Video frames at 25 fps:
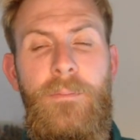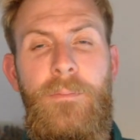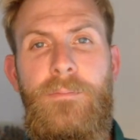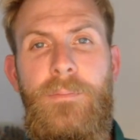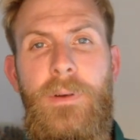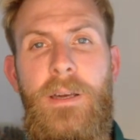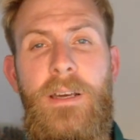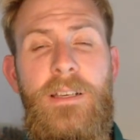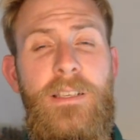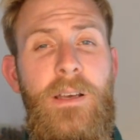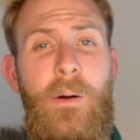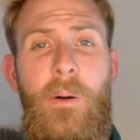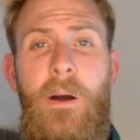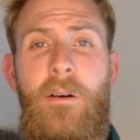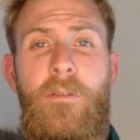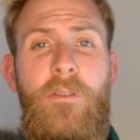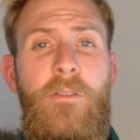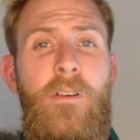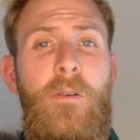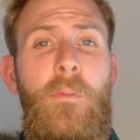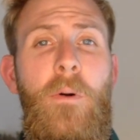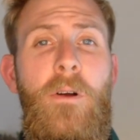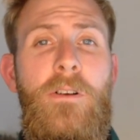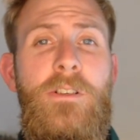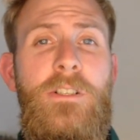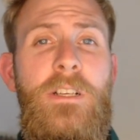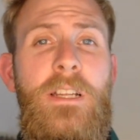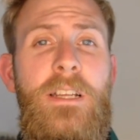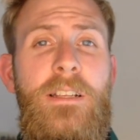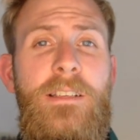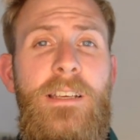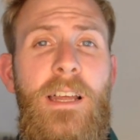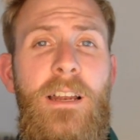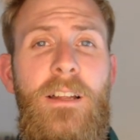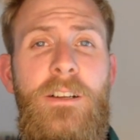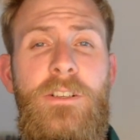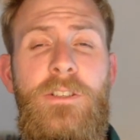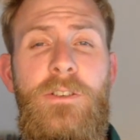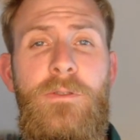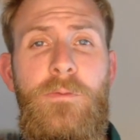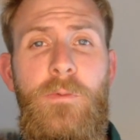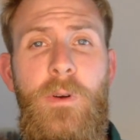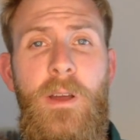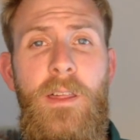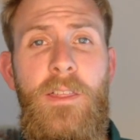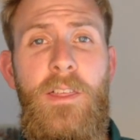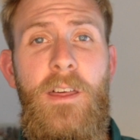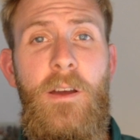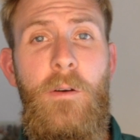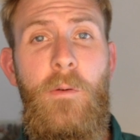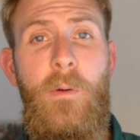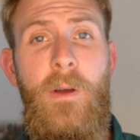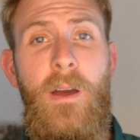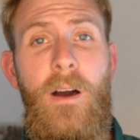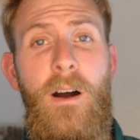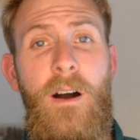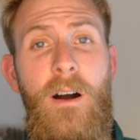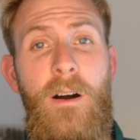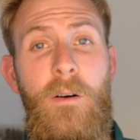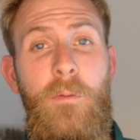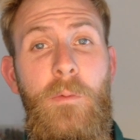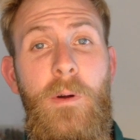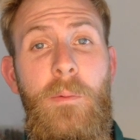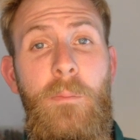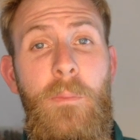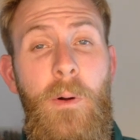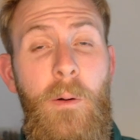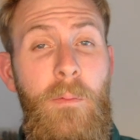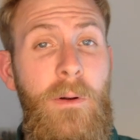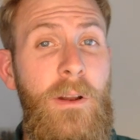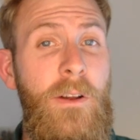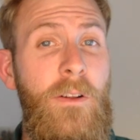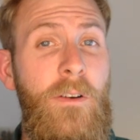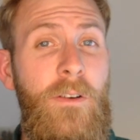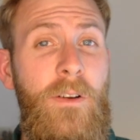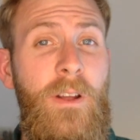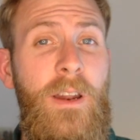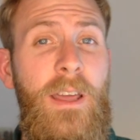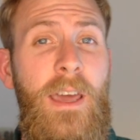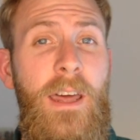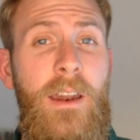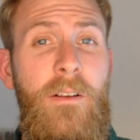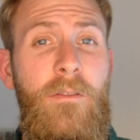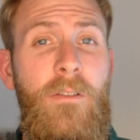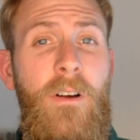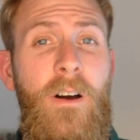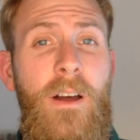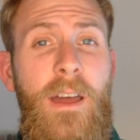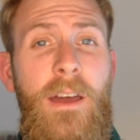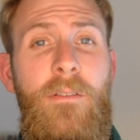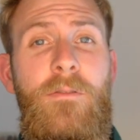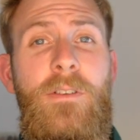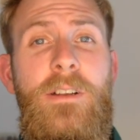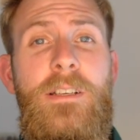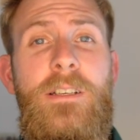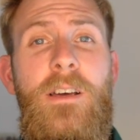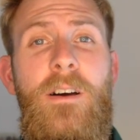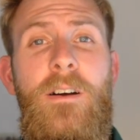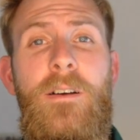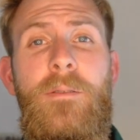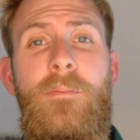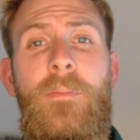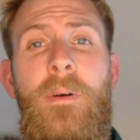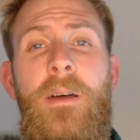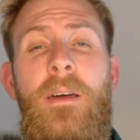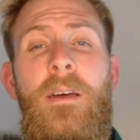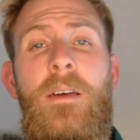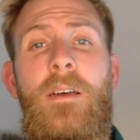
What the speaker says: because however emotionally intelligent we think we are, we're probably not going to get it right every time.